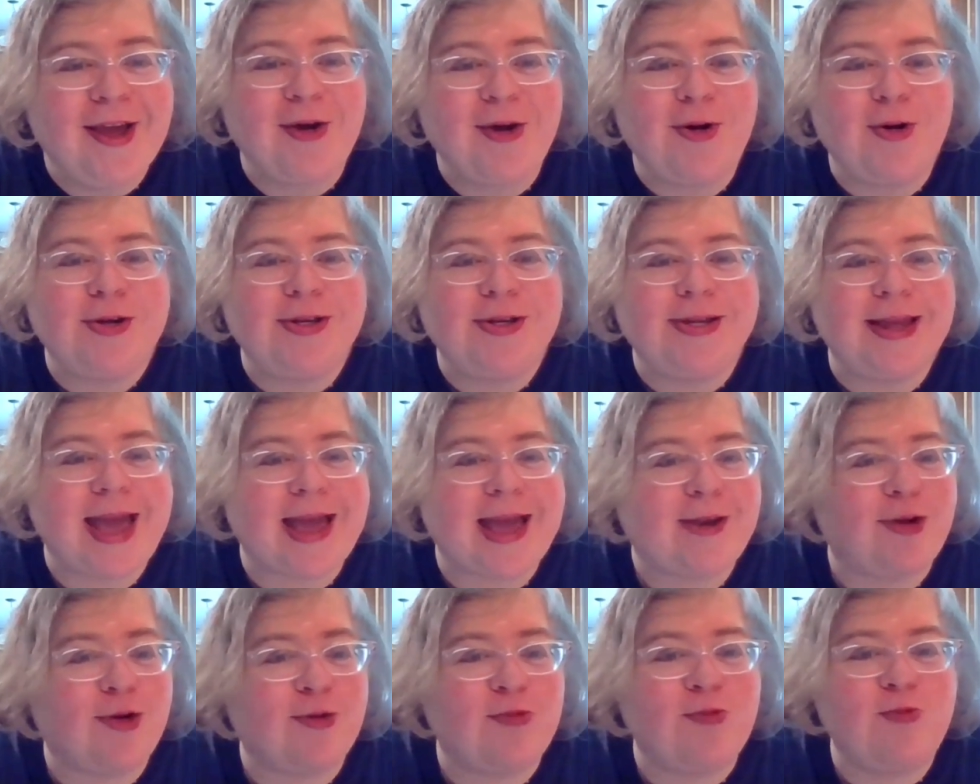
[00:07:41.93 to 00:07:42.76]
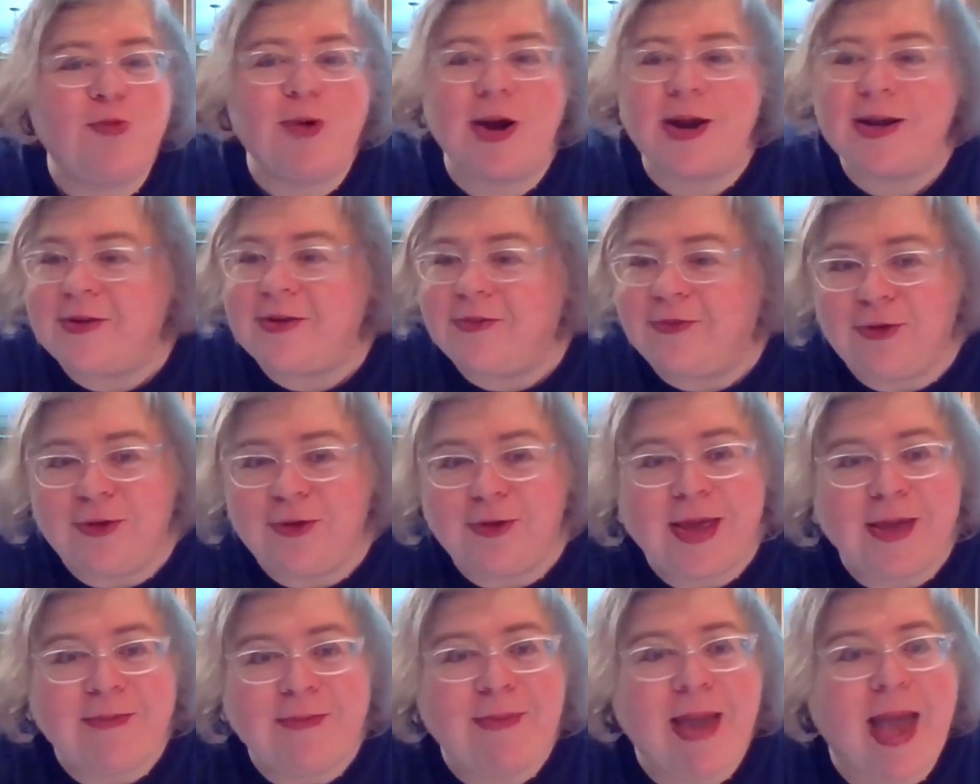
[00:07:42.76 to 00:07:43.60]
who'd had her
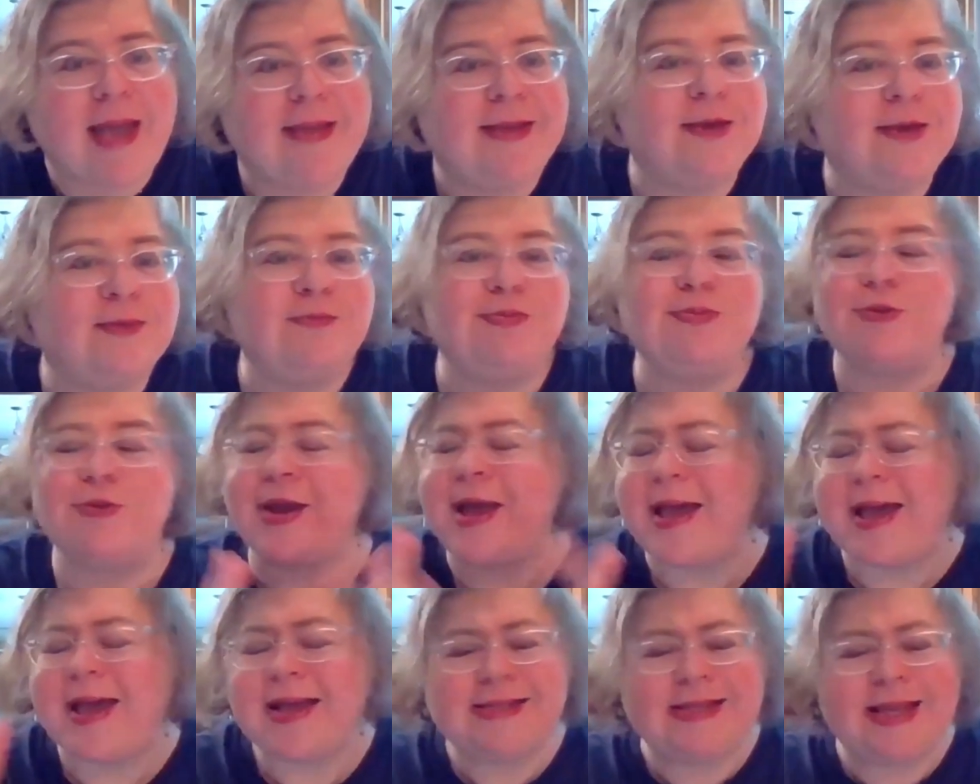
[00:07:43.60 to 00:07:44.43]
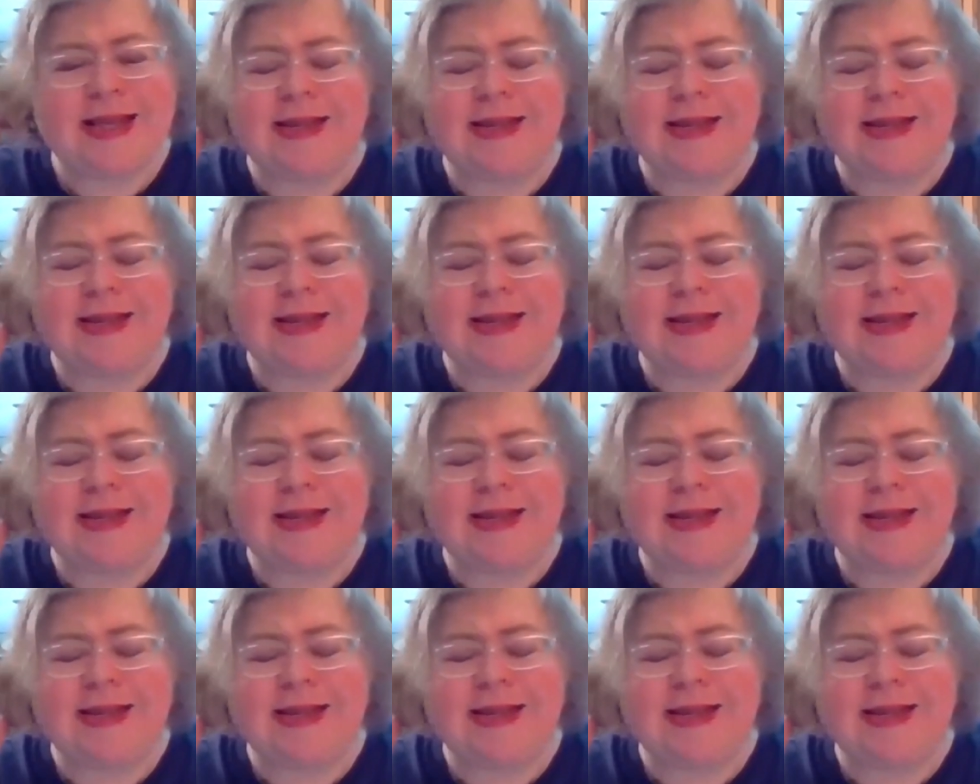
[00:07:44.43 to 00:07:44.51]
wonderful Immanion Press,